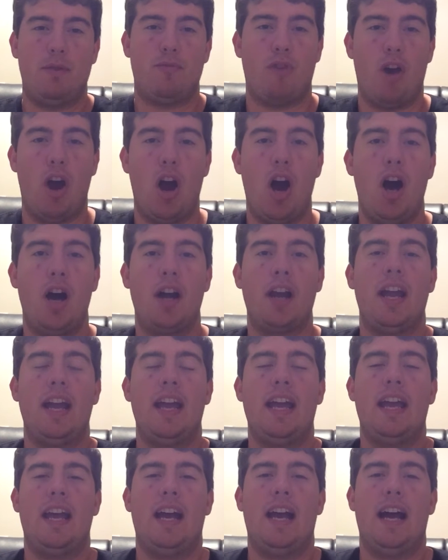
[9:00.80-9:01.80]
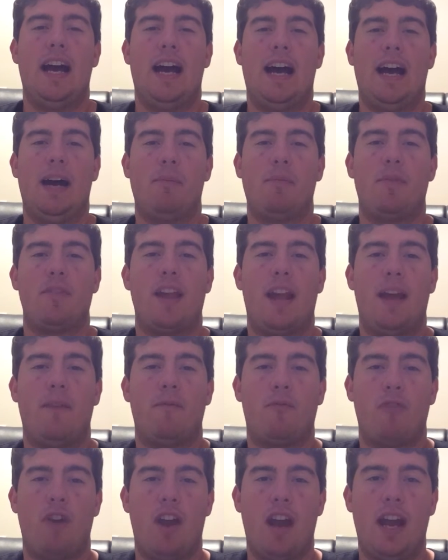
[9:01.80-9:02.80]
wrong. San
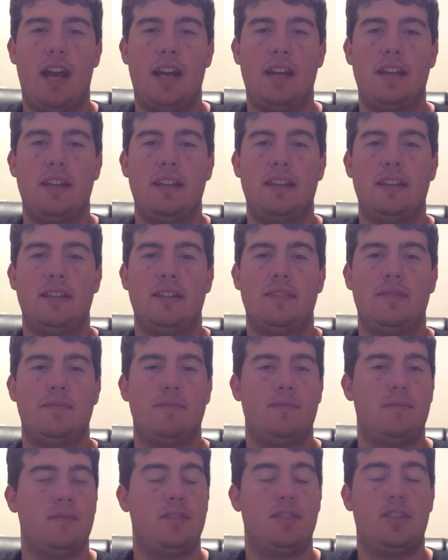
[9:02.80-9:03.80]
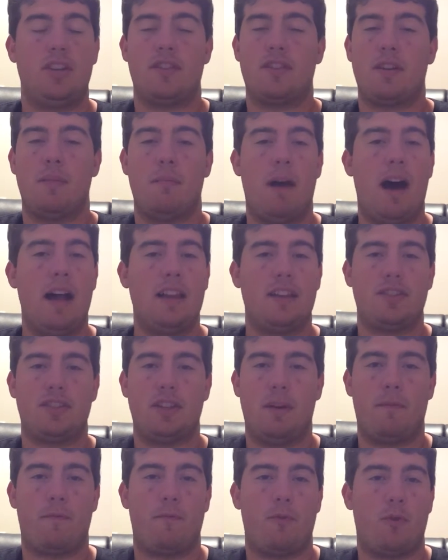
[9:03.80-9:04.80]
Fran just demolished
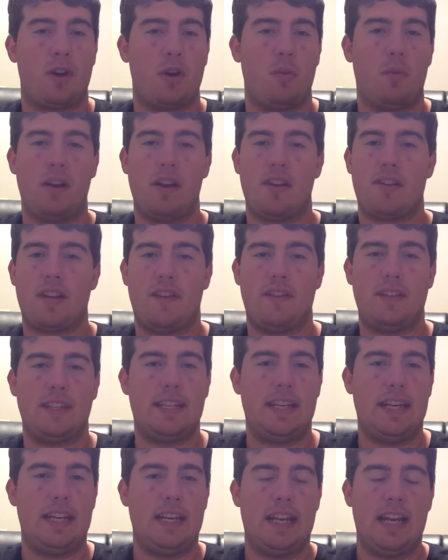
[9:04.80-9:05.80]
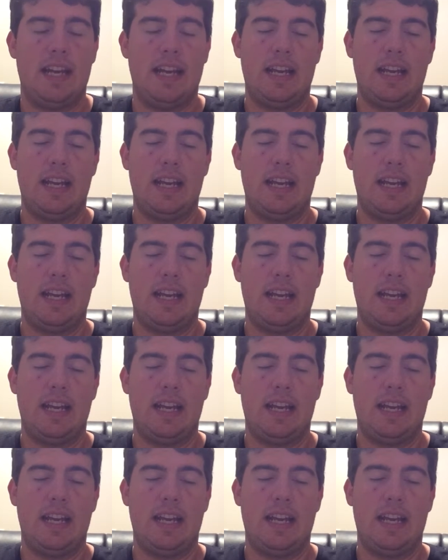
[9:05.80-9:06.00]
them, 41-17.